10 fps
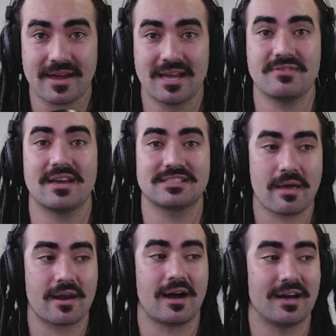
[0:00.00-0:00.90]
behavior, it's
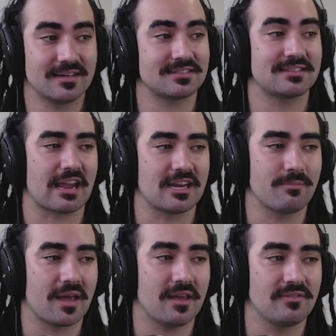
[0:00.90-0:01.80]
about
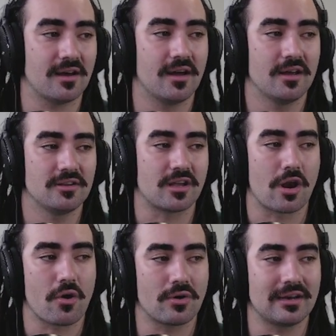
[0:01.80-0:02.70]
understanding behavior. You
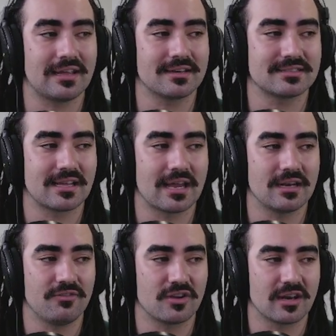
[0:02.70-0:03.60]
can only understand
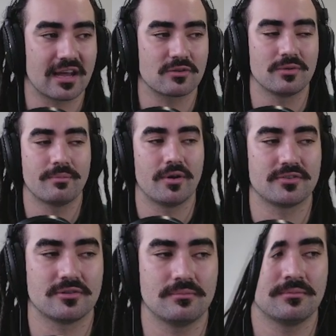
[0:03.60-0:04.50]
if you connect with the person.